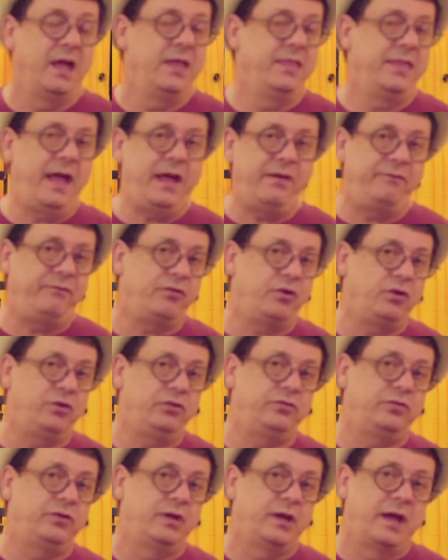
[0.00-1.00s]
That
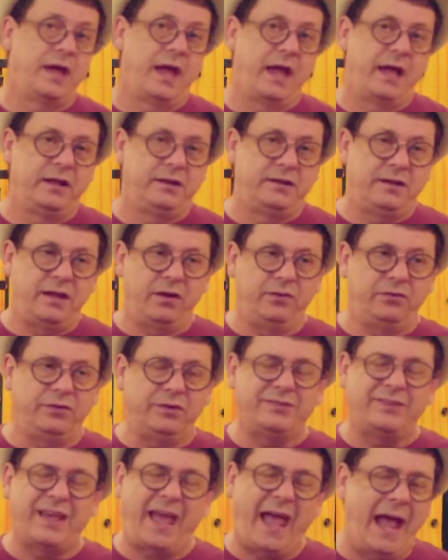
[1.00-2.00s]
verse tells
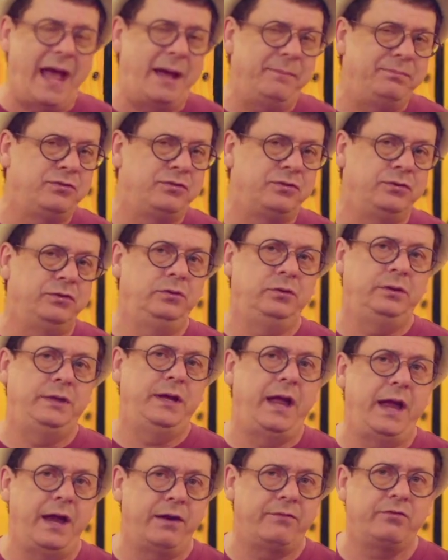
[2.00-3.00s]
us
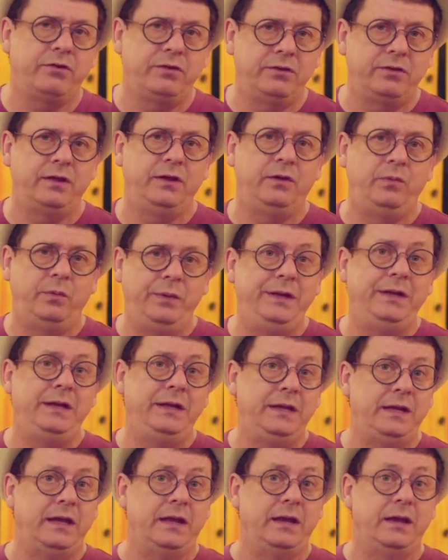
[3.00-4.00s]
absolutely everything we
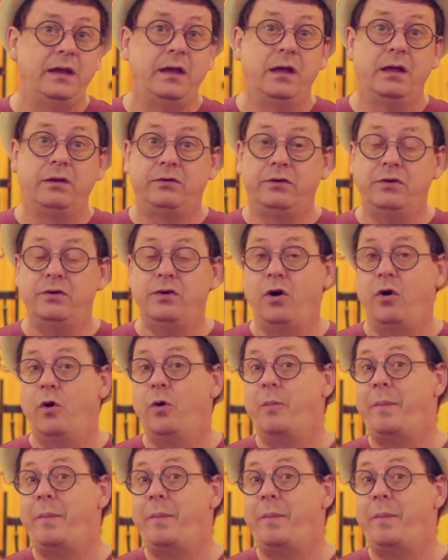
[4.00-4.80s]
need to know